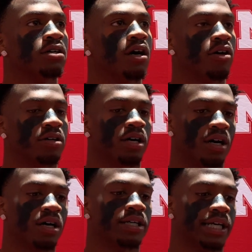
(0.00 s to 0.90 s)

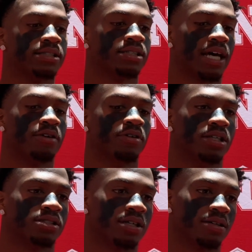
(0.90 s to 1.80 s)
Yeah, tonight
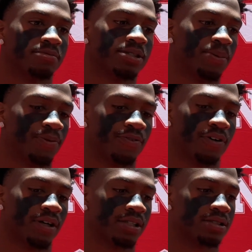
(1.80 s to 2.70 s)
was simple
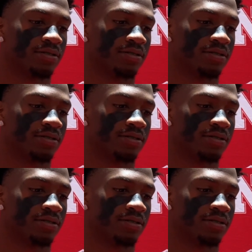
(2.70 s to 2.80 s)
for us.